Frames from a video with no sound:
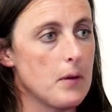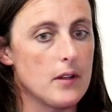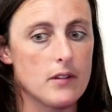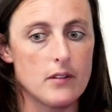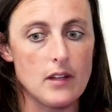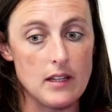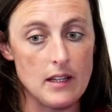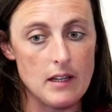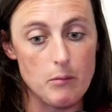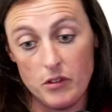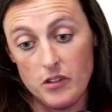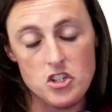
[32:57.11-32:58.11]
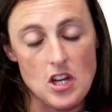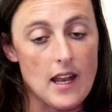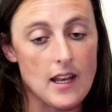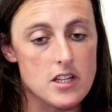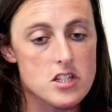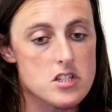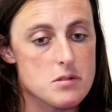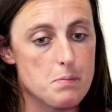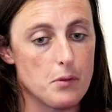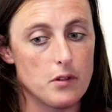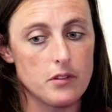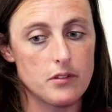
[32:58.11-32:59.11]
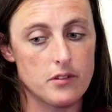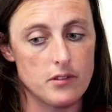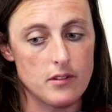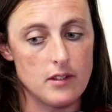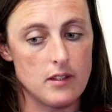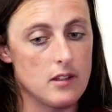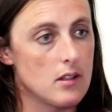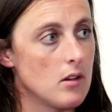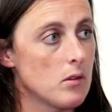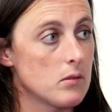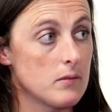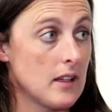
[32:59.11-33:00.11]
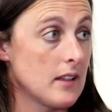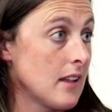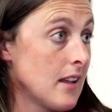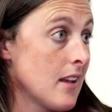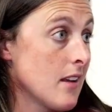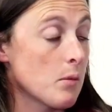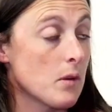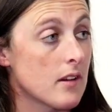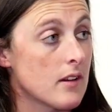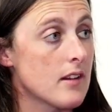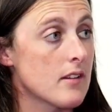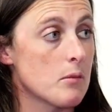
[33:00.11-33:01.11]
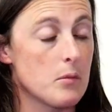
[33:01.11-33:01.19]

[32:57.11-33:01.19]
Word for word: And it, it was a challenge, but, you know, it is what it is.